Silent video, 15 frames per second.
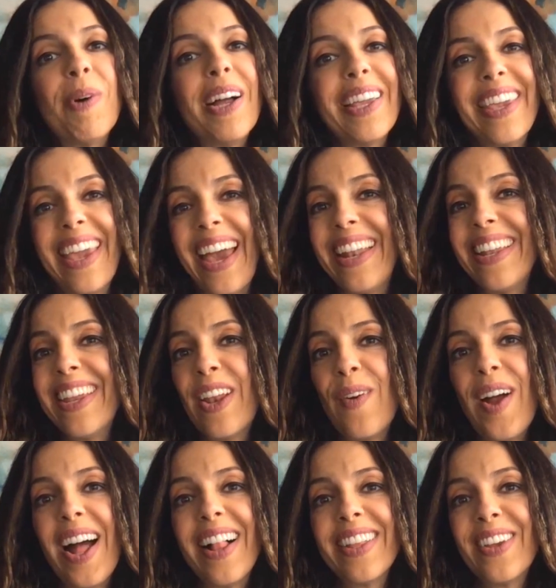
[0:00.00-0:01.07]
Again, you
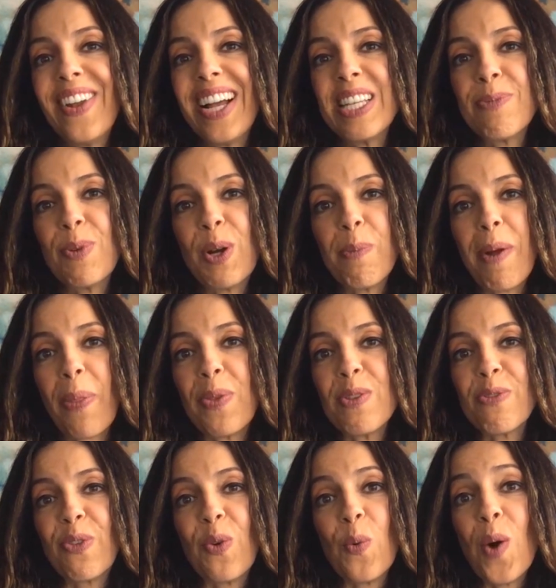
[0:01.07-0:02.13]
know, Hal, you and I spoke about
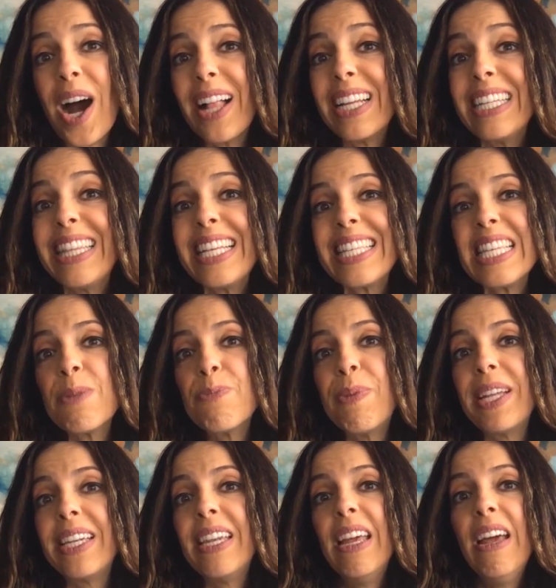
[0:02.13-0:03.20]
this for a while. This has
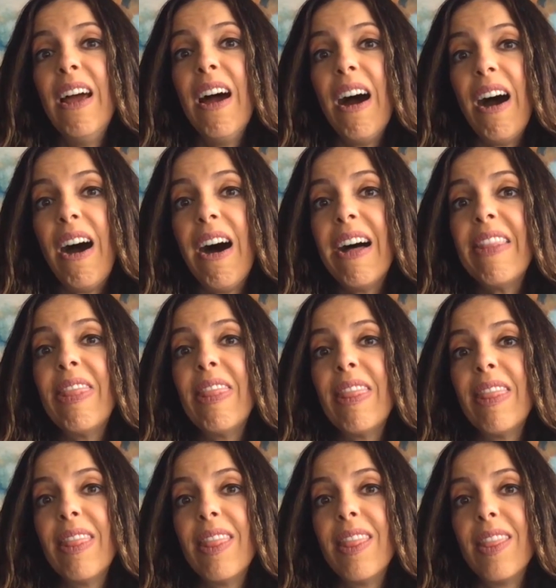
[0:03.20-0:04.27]
been
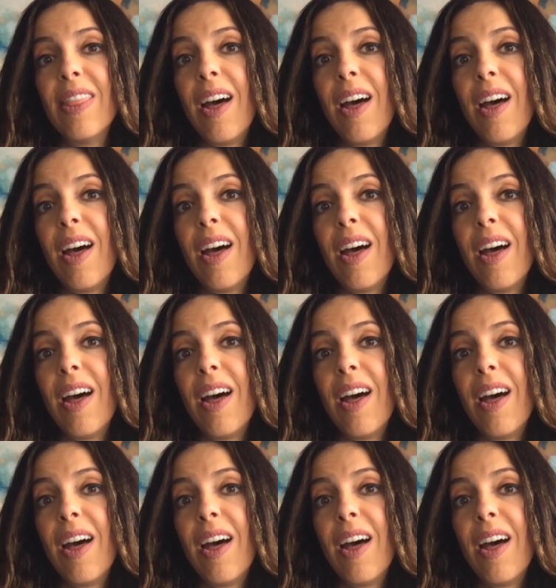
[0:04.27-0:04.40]
on